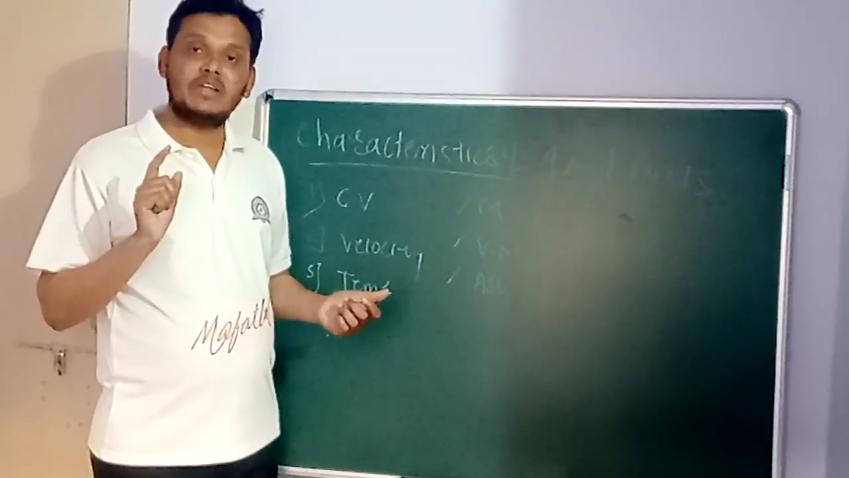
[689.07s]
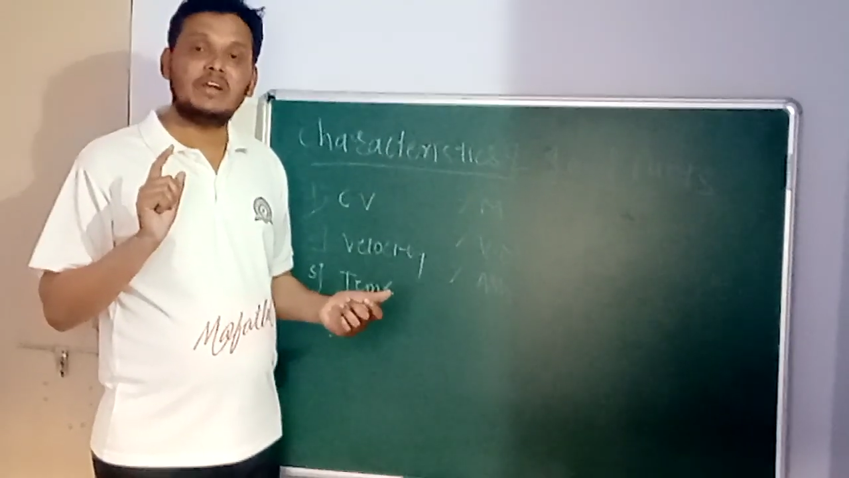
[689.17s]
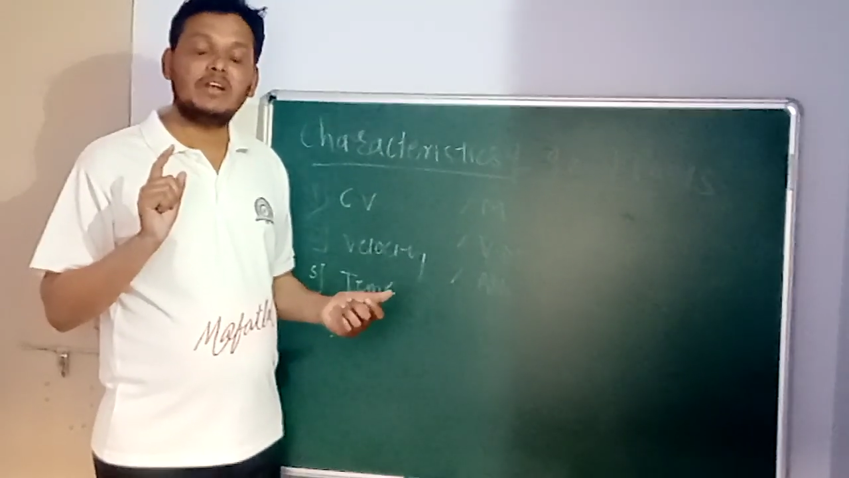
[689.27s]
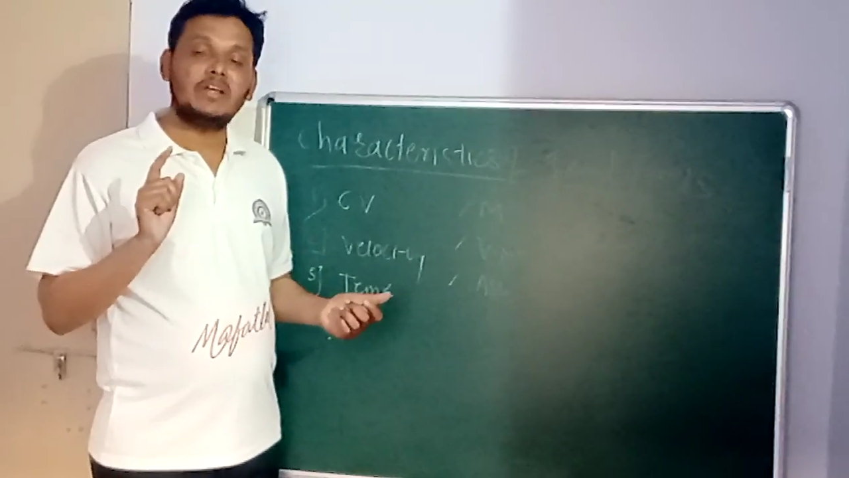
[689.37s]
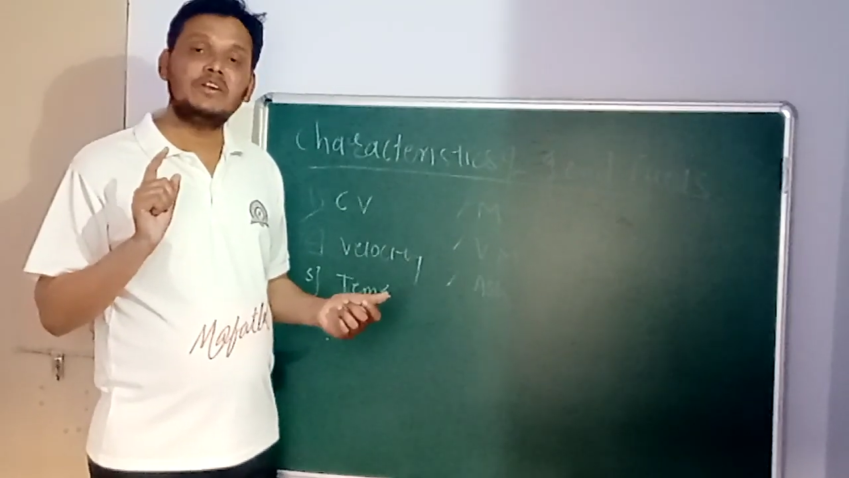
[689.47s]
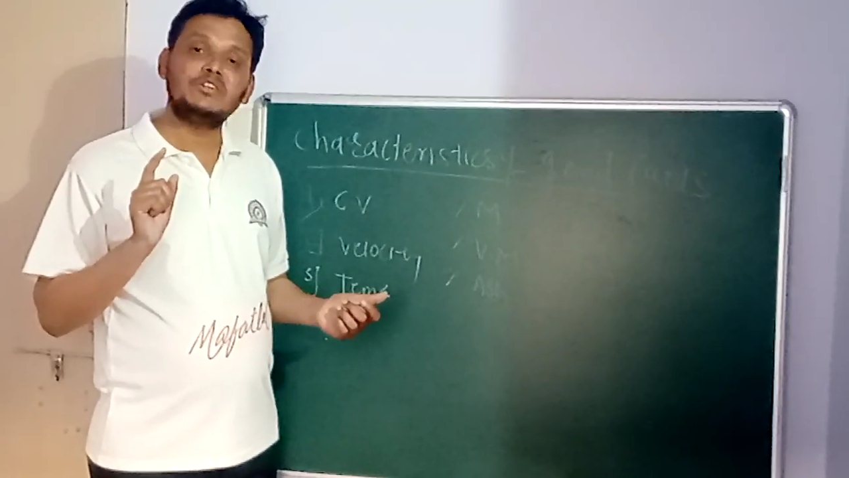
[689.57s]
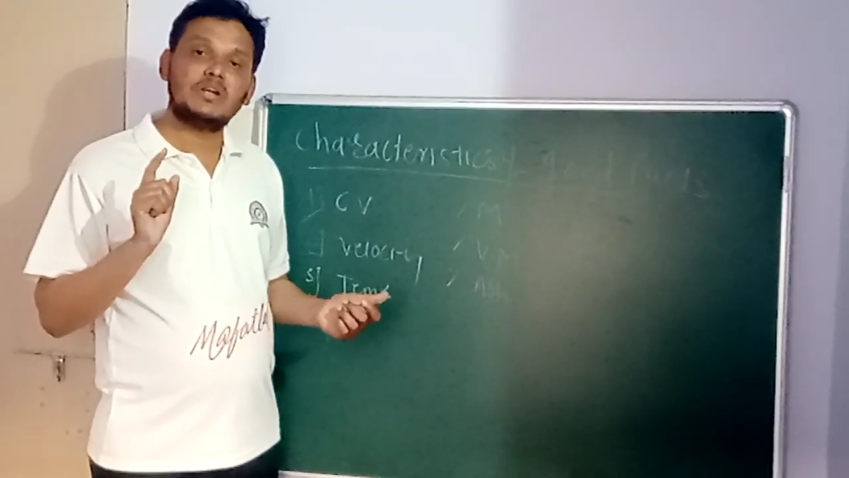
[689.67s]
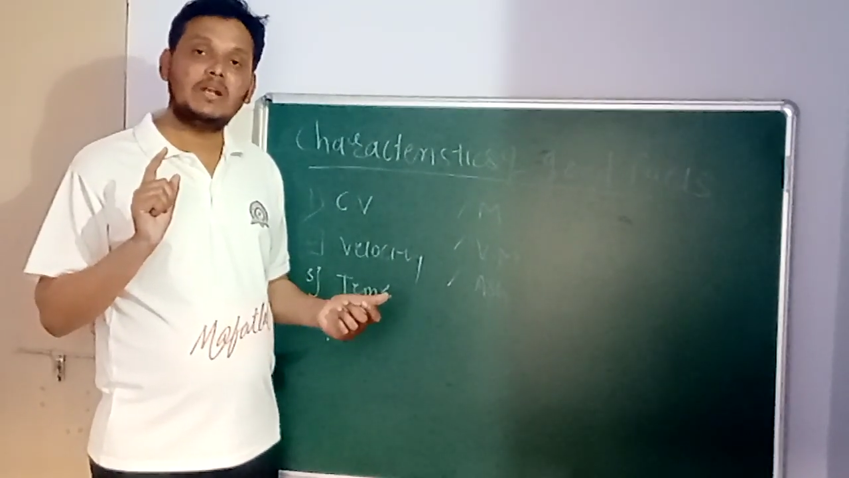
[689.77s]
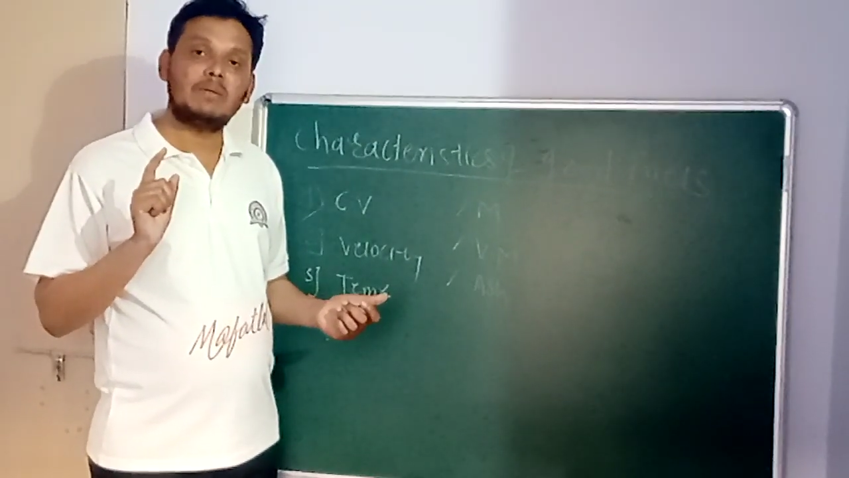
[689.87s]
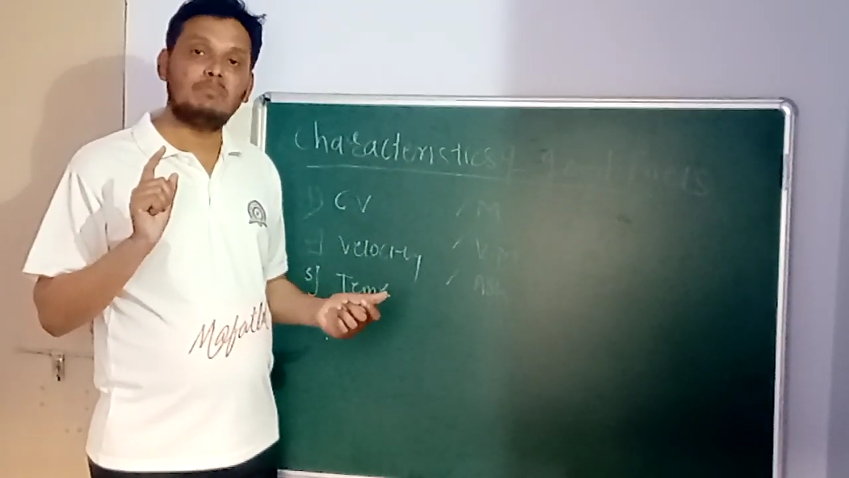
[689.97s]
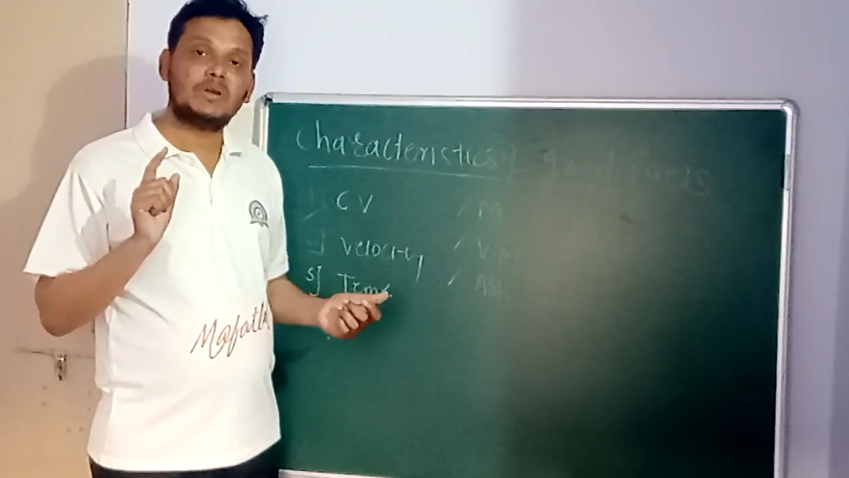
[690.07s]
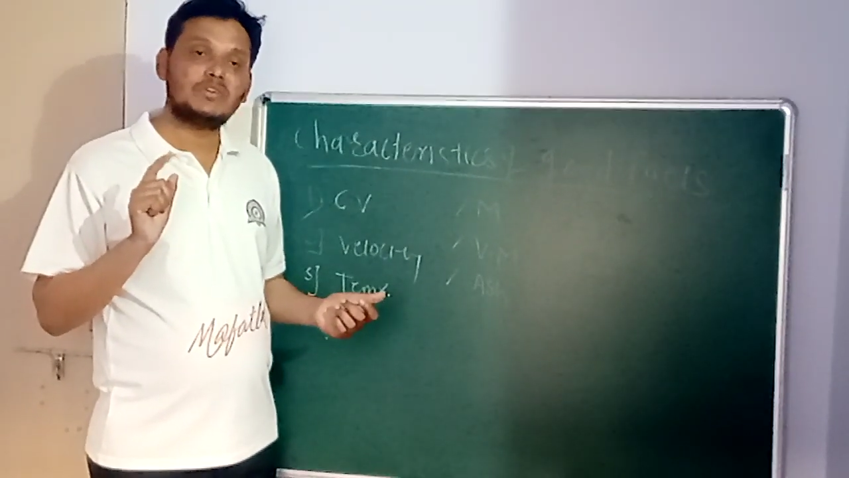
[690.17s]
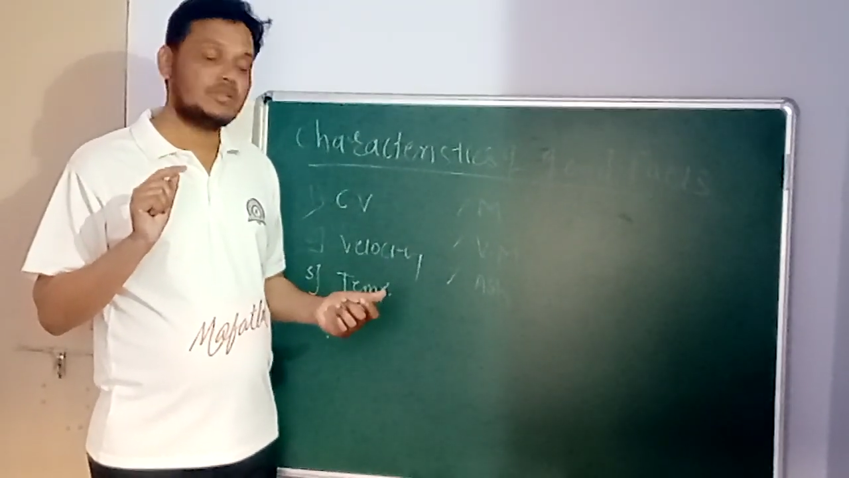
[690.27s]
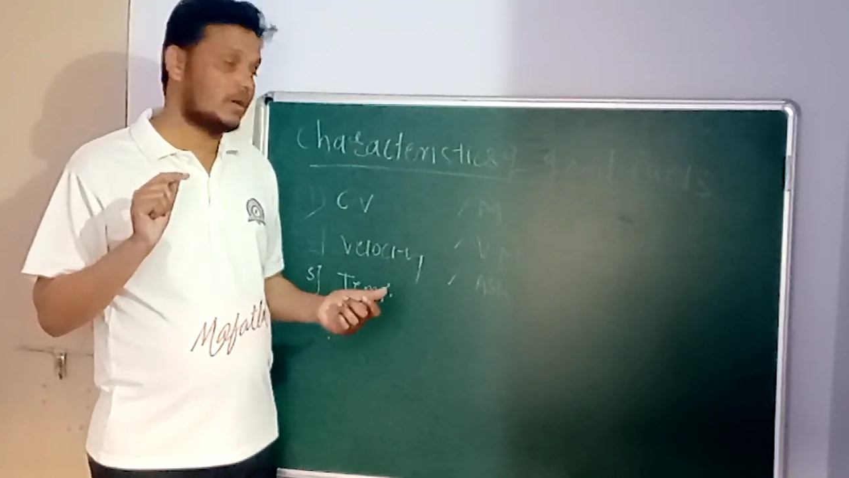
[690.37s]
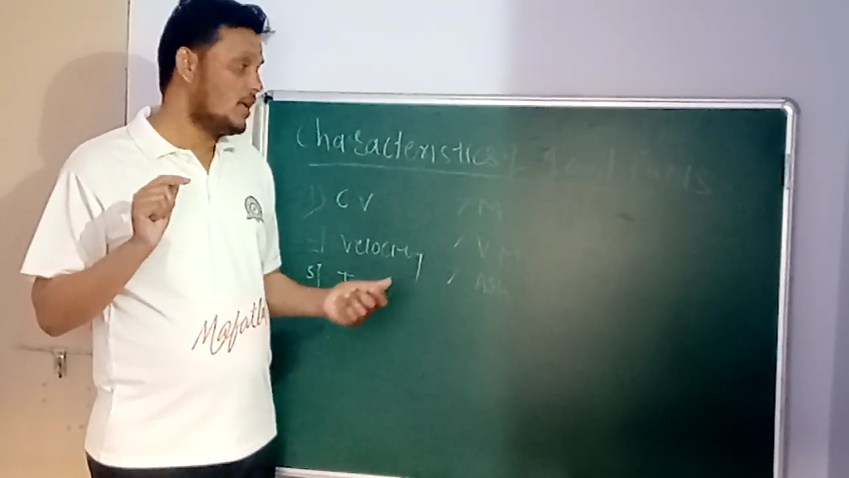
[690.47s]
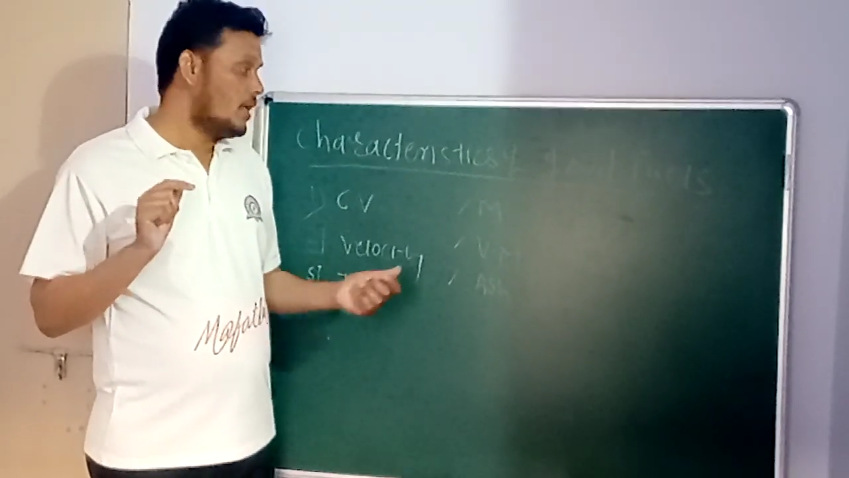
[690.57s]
ignition temperature.